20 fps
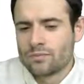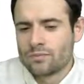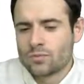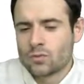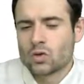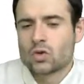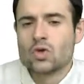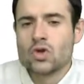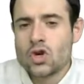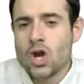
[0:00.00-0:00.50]

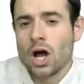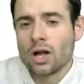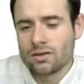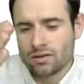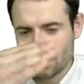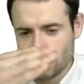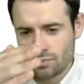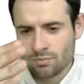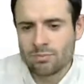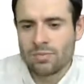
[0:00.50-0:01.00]
to
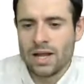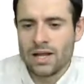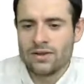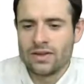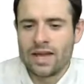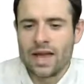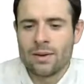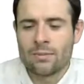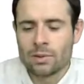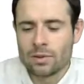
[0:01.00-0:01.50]
not play the
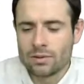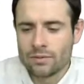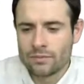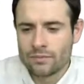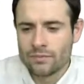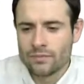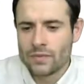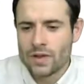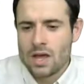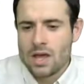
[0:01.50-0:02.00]
gamble.
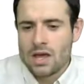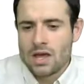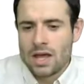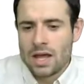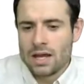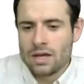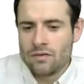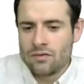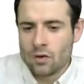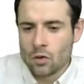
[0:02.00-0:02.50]

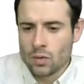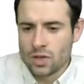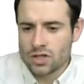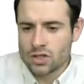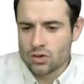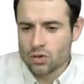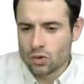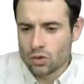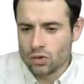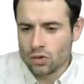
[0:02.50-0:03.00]
And if you're risk
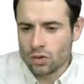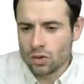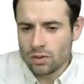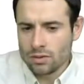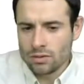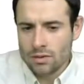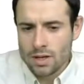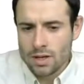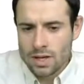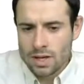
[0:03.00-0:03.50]
neutral,
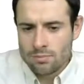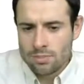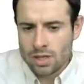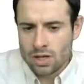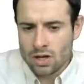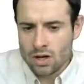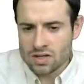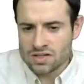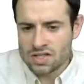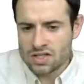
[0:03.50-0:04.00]

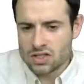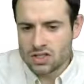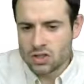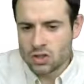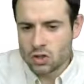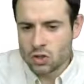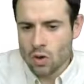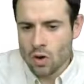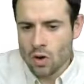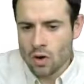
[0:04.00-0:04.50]
because these
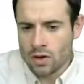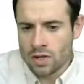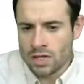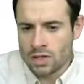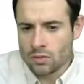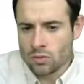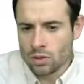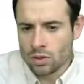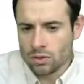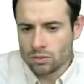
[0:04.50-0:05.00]
two are
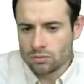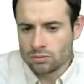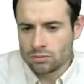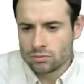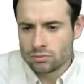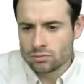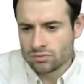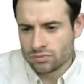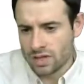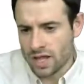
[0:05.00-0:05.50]
equal,
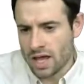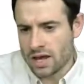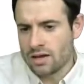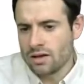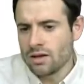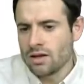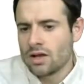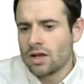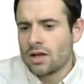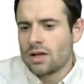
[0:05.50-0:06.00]
then
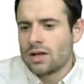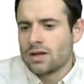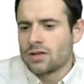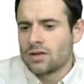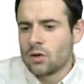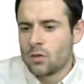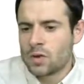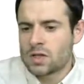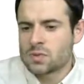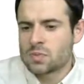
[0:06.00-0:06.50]
the
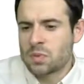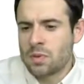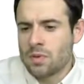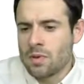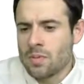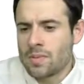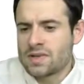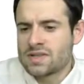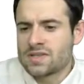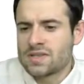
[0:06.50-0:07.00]
risk
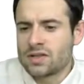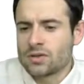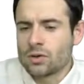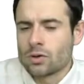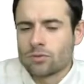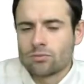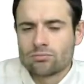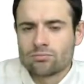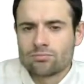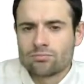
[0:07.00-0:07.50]
premium is zero.
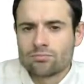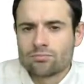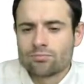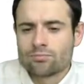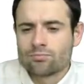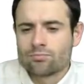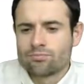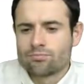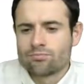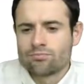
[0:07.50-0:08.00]

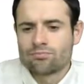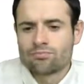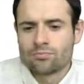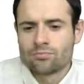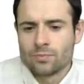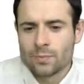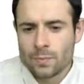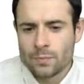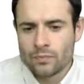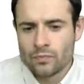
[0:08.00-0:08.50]

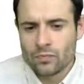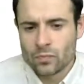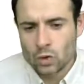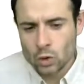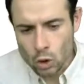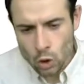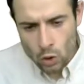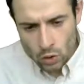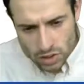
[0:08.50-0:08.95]
You don't